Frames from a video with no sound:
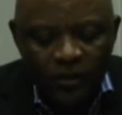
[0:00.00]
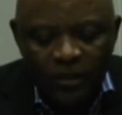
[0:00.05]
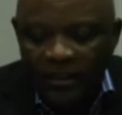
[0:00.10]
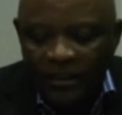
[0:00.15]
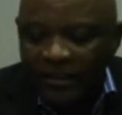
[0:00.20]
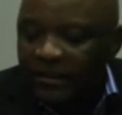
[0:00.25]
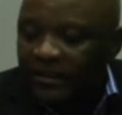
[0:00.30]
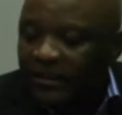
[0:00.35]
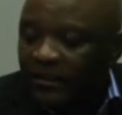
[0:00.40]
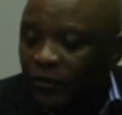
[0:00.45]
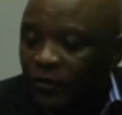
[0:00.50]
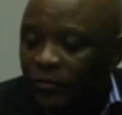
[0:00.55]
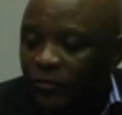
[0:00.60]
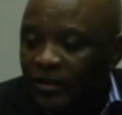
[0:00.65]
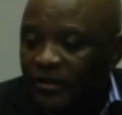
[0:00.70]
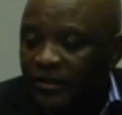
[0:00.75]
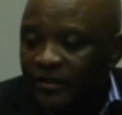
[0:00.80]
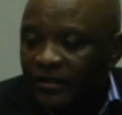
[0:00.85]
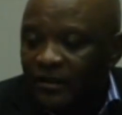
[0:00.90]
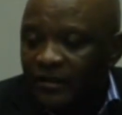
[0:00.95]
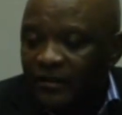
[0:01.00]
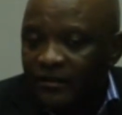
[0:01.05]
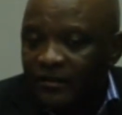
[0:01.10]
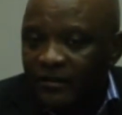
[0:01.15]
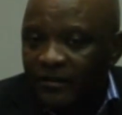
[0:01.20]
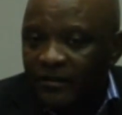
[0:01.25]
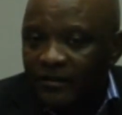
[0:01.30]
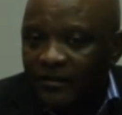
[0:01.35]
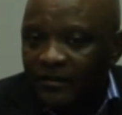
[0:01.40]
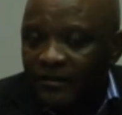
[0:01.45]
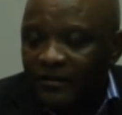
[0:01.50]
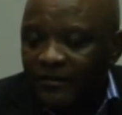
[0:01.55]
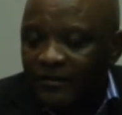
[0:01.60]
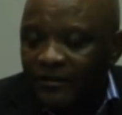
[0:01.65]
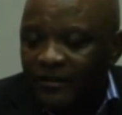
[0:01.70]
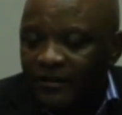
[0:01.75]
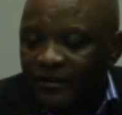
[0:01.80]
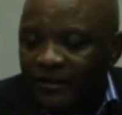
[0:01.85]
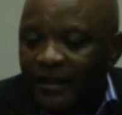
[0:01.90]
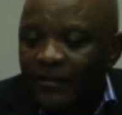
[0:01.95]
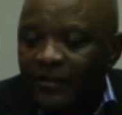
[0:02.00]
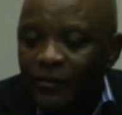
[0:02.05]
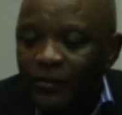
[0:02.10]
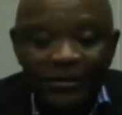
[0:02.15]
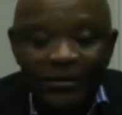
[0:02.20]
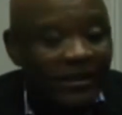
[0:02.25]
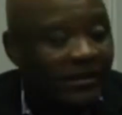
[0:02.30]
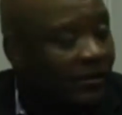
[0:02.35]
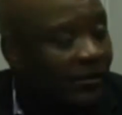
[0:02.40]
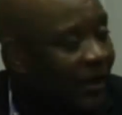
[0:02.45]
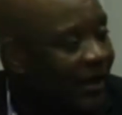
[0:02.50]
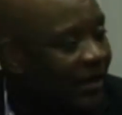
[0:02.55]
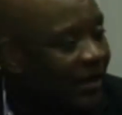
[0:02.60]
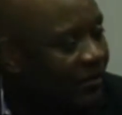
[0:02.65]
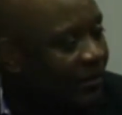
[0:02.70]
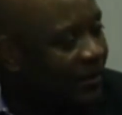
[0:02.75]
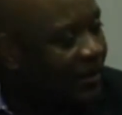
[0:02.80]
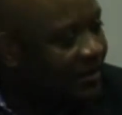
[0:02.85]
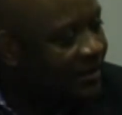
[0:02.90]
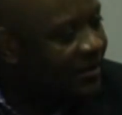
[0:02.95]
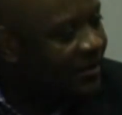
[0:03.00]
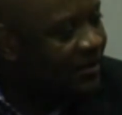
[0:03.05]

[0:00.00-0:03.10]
that there will be that those are the right places